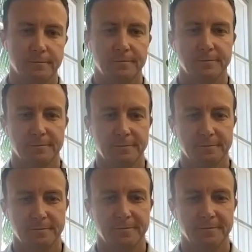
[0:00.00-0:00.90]

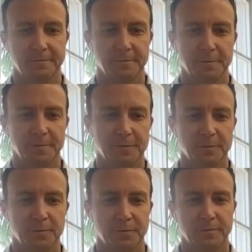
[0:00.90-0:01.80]

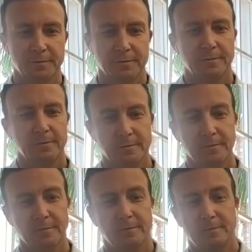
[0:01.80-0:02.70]

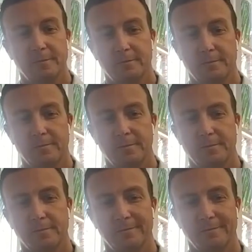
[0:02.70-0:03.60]

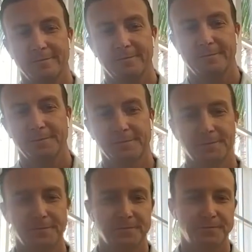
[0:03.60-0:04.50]

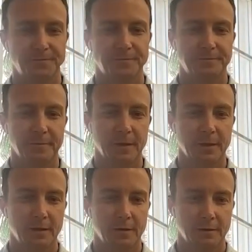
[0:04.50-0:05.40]

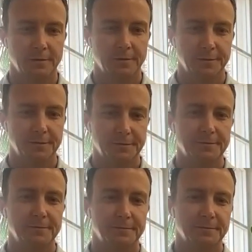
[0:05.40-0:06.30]

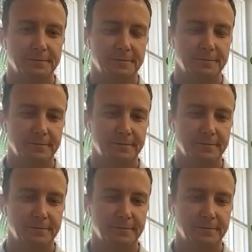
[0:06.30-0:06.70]
(silent)